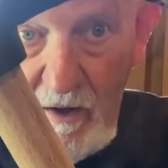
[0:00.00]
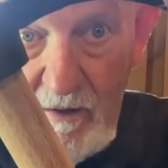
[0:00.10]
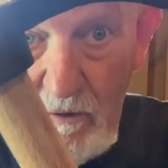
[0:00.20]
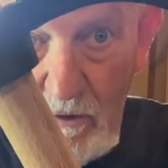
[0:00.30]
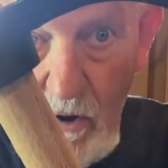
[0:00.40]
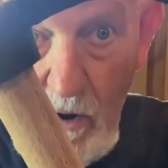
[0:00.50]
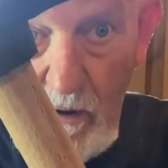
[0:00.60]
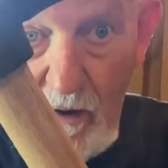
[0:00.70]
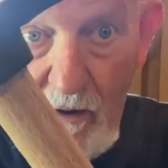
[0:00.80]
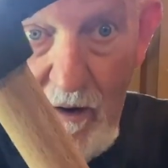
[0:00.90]
in the
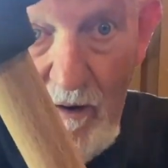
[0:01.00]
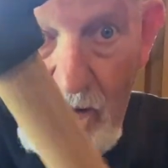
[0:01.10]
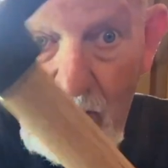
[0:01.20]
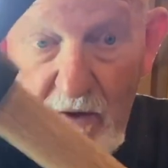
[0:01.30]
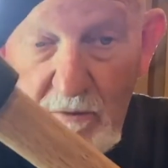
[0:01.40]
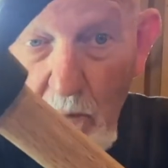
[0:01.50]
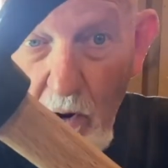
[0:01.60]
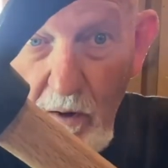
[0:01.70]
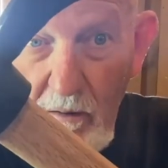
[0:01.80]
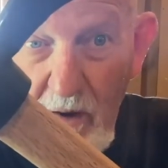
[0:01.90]
target, and this
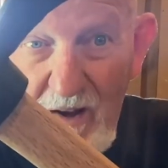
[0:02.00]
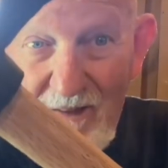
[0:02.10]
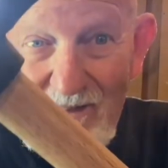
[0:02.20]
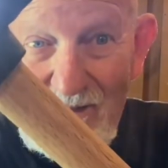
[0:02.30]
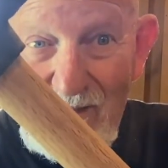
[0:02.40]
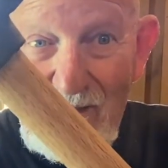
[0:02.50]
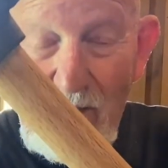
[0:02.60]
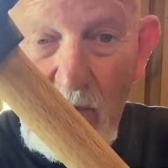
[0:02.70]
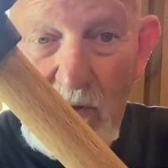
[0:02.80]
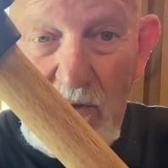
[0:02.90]
part hit
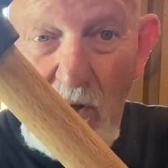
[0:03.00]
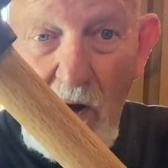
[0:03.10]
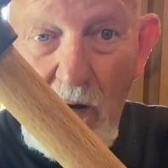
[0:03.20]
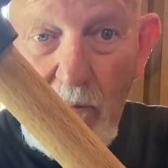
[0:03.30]
the stump,